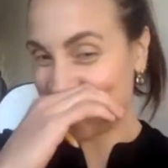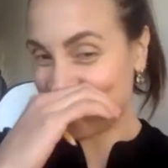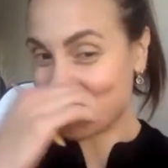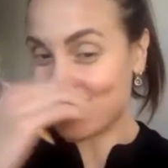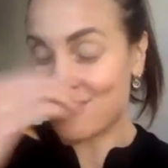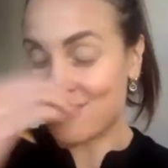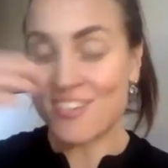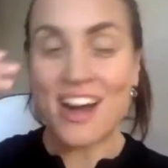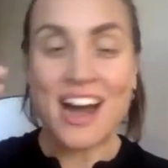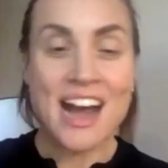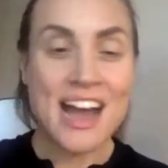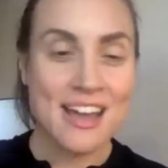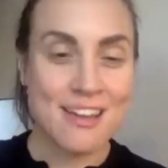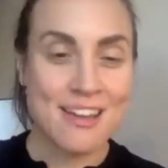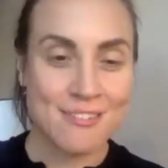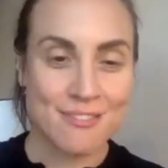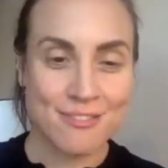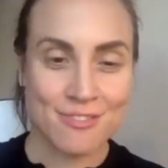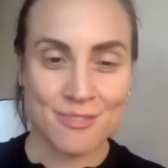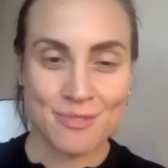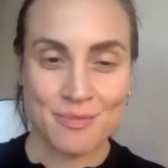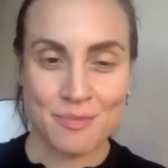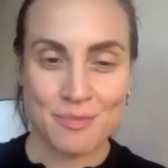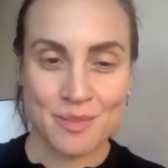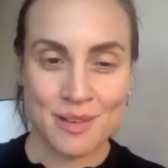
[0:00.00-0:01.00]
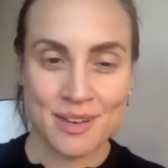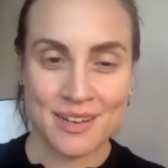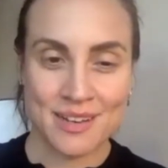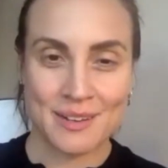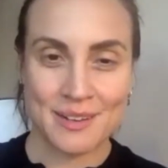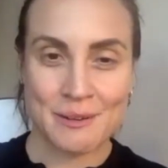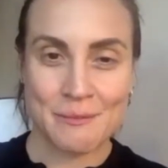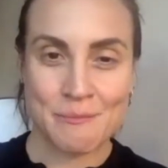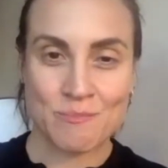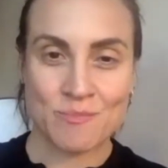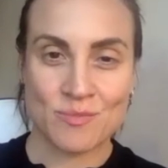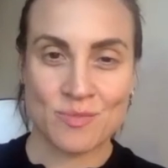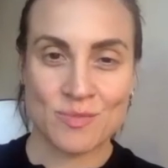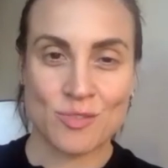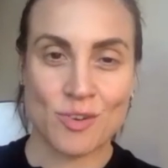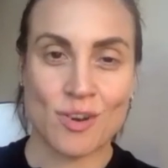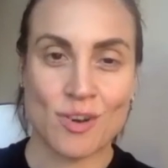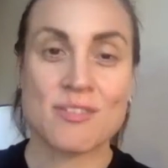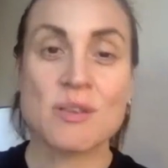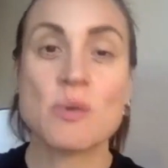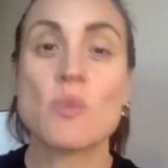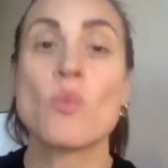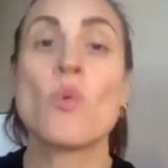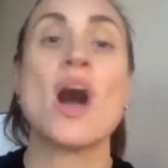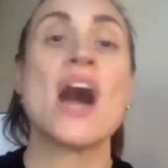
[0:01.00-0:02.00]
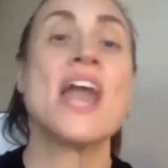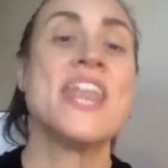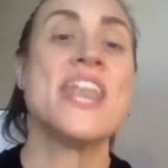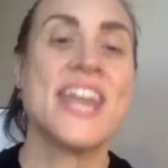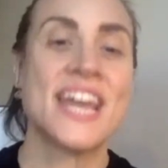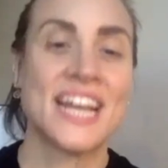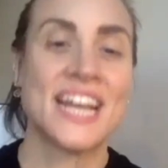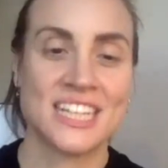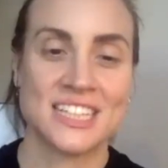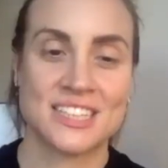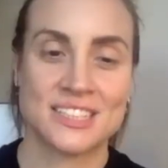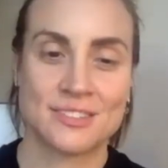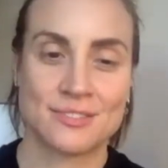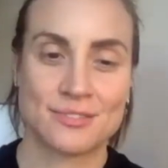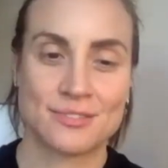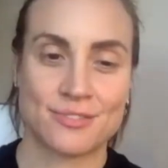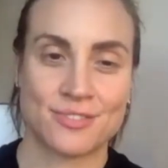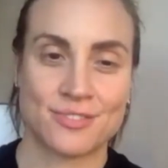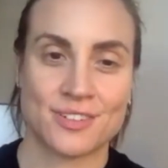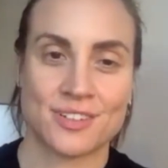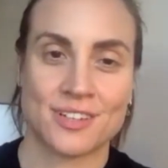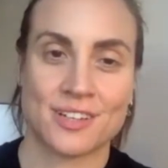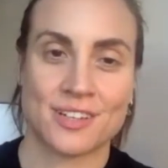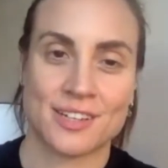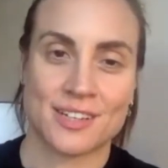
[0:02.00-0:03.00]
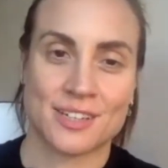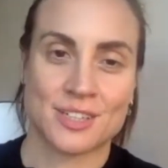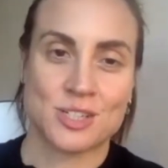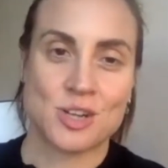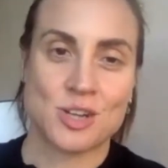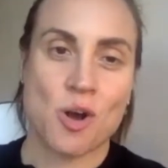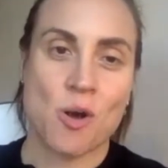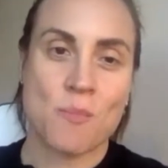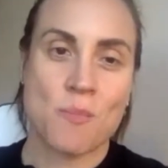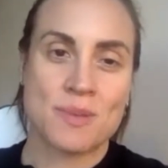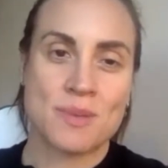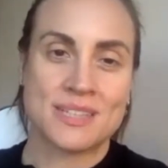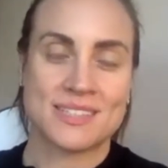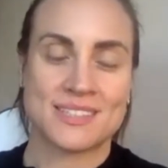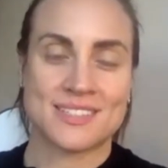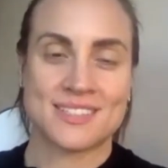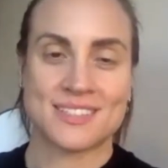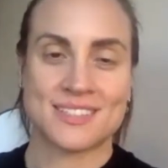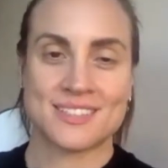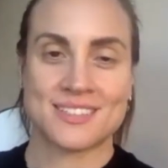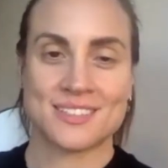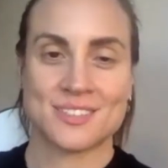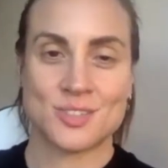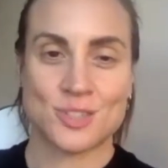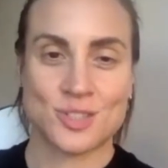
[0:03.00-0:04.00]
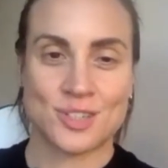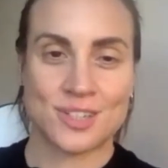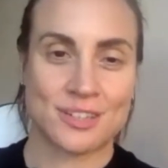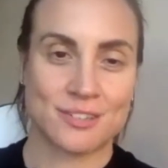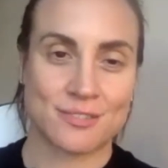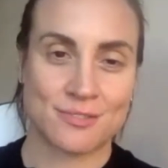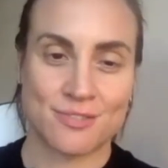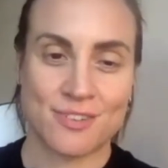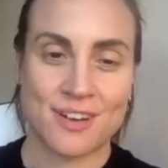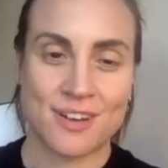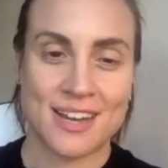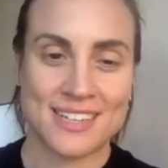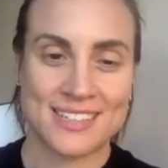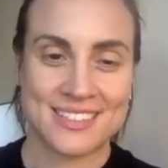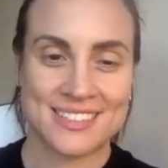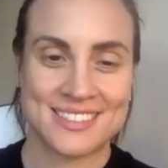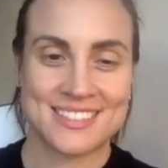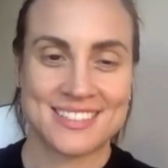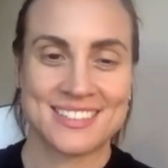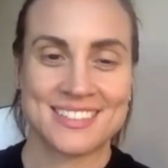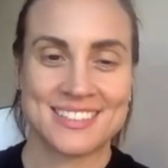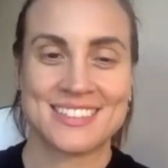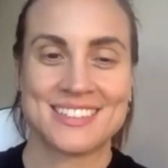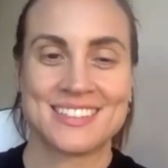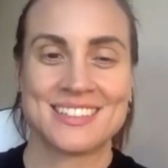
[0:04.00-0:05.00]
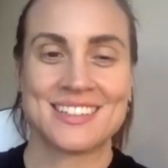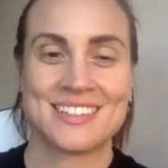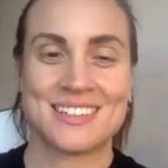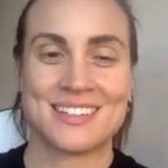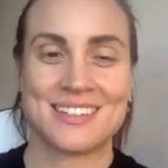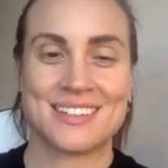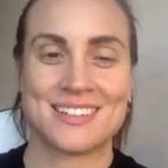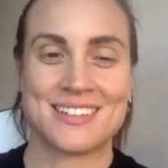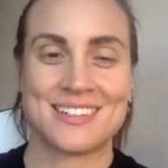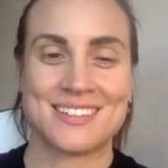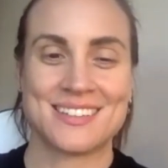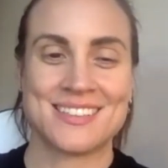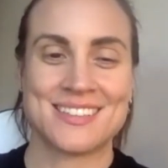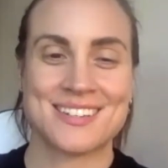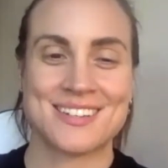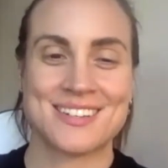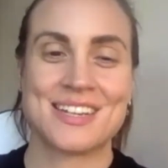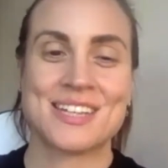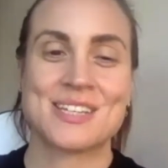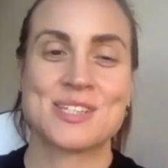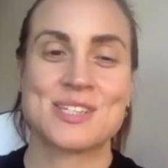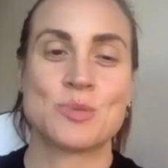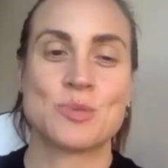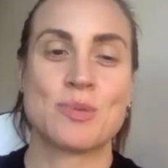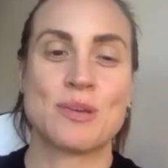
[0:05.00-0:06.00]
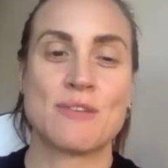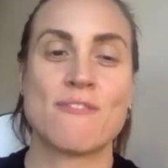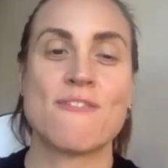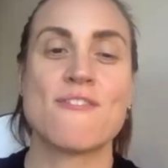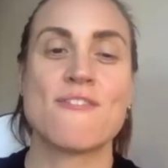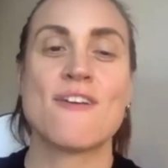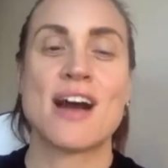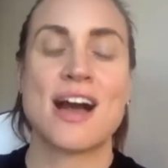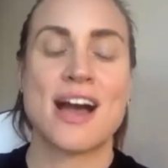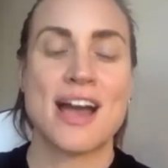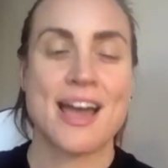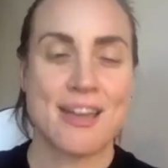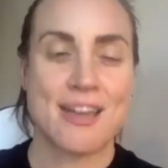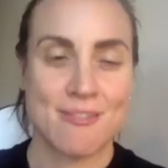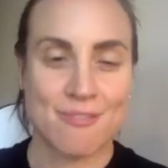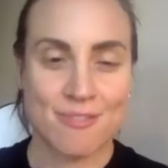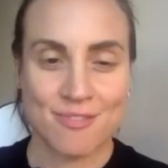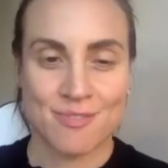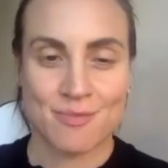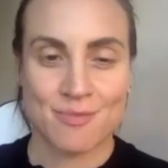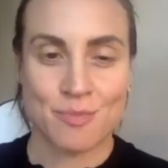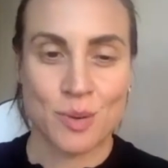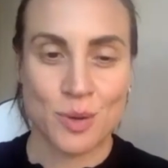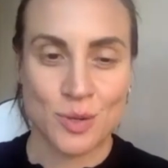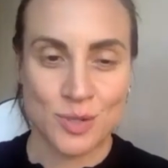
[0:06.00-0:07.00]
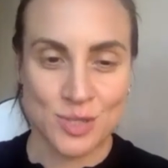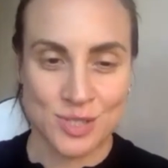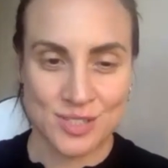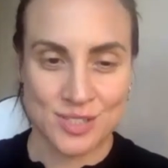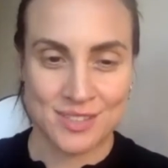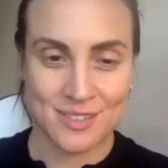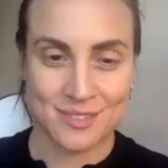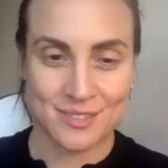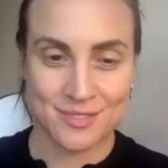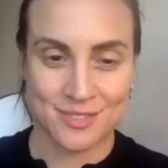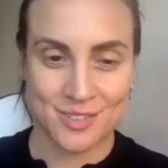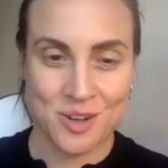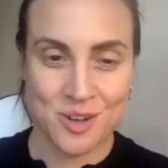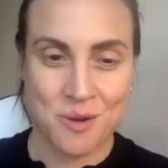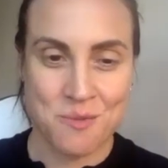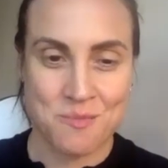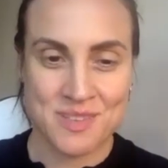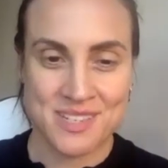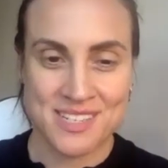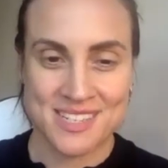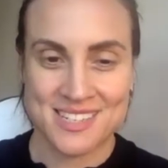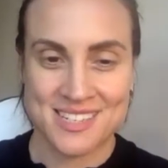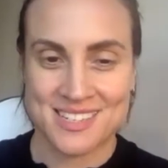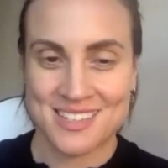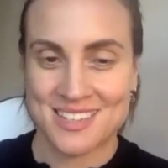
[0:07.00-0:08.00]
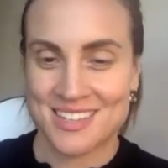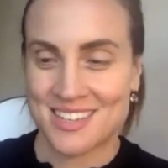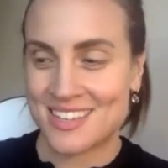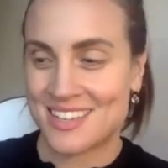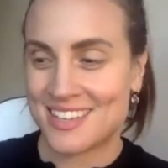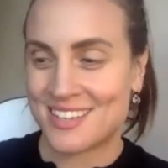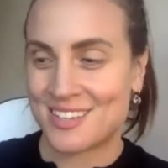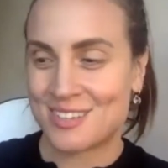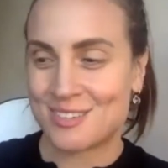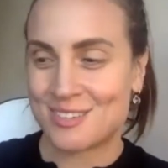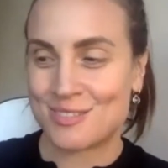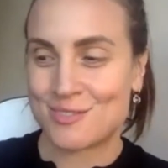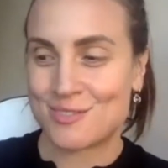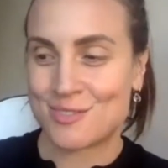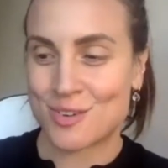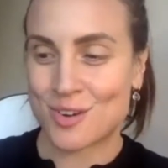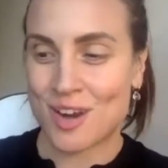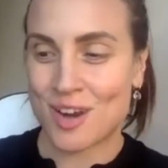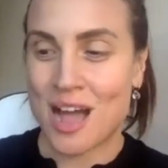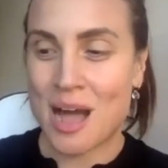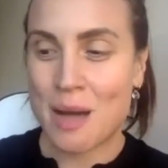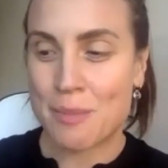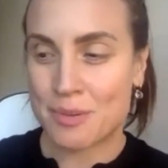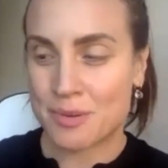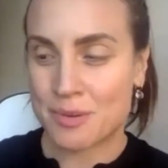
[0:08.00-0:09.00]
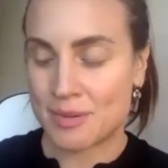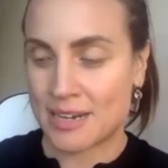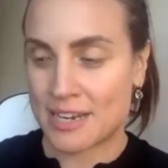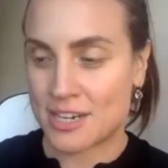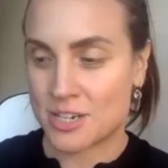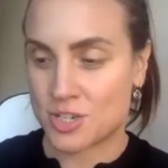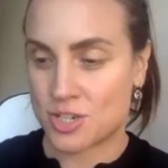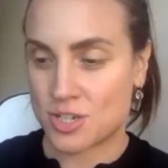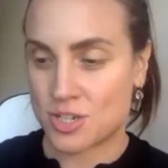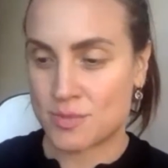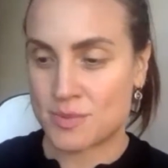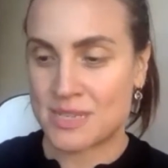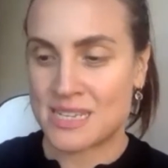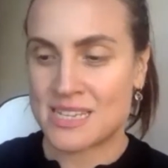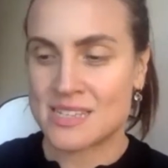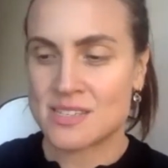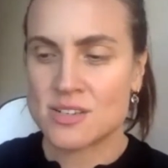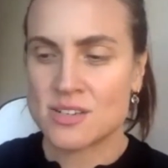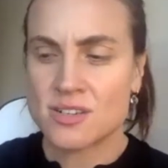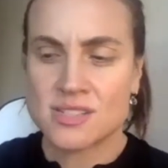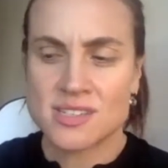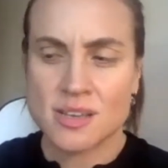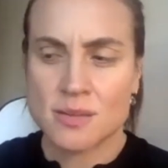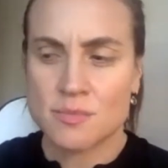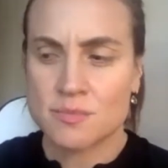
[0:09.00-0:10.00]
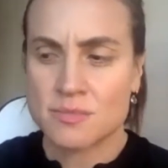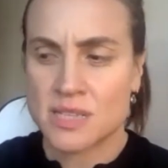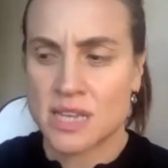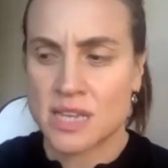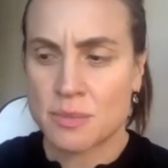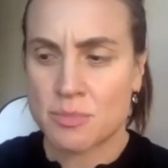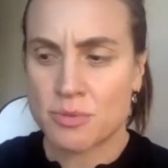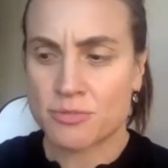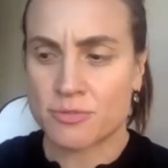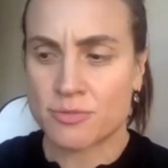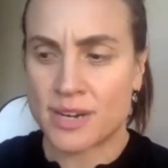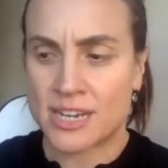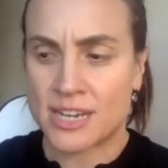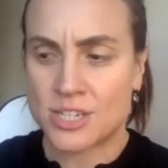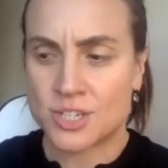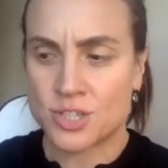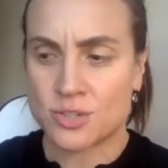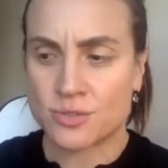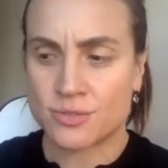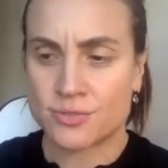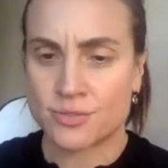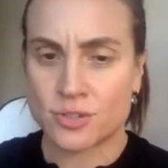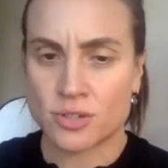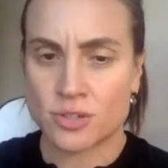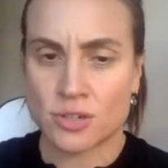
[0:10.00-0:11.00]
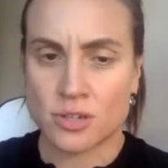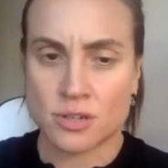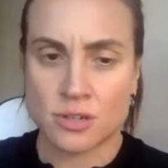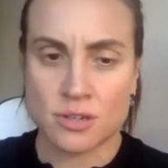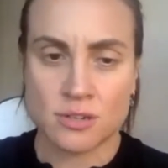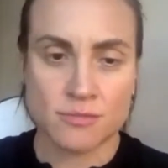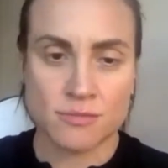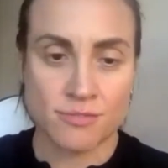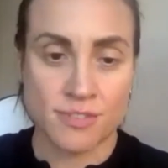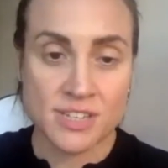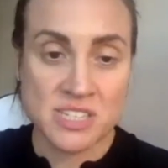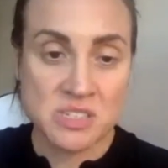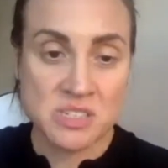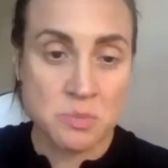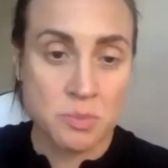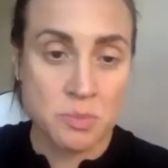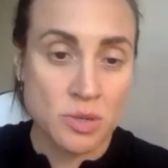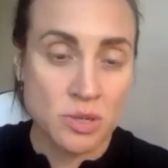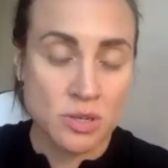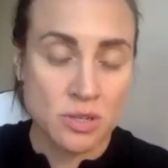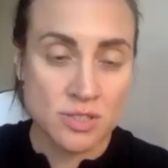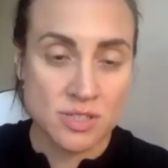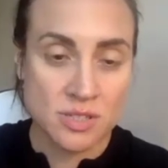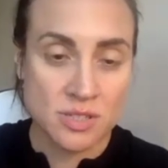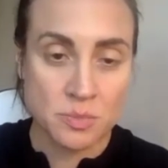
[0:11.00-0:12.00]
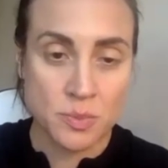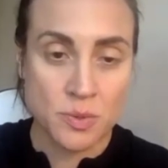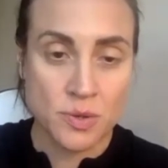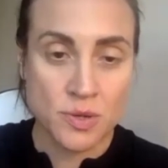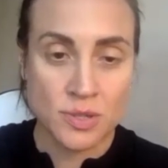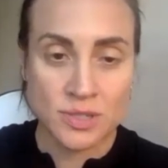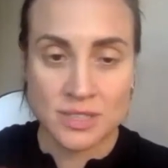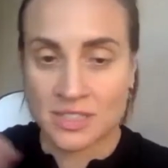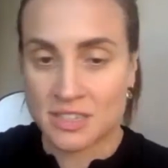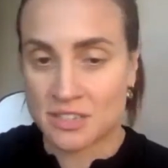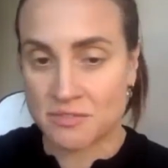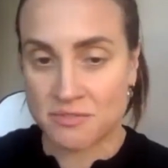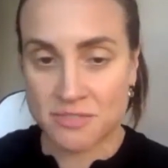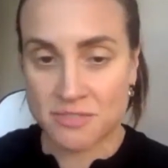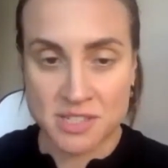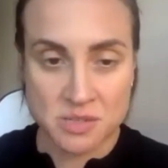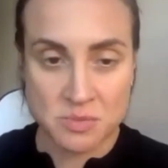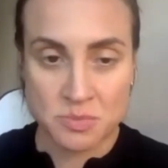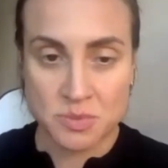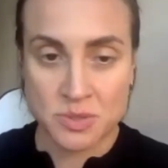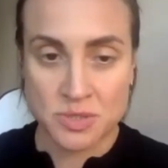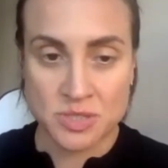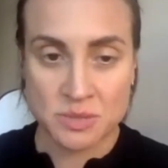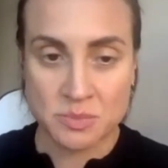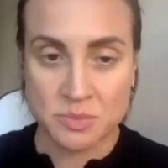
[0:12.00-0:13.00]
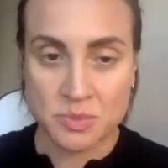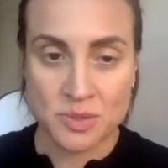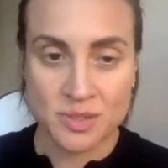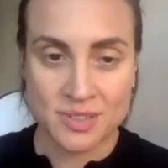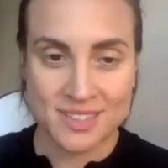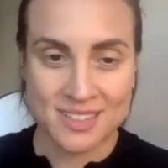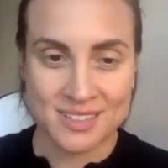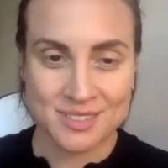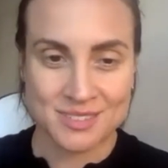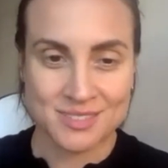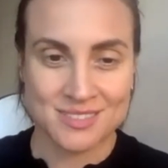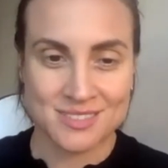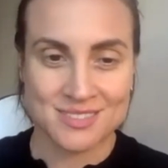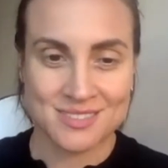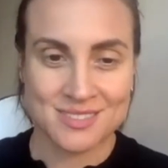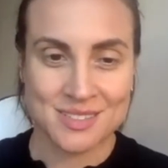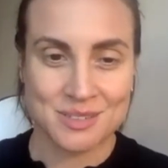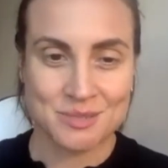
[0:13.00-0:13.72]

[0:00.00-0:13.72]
five um, for every one negative uh, comment during a fight, uh, there needs to be five positive comments for happy relationships. Is there some type of ratio for visible support and invisible support? That you know,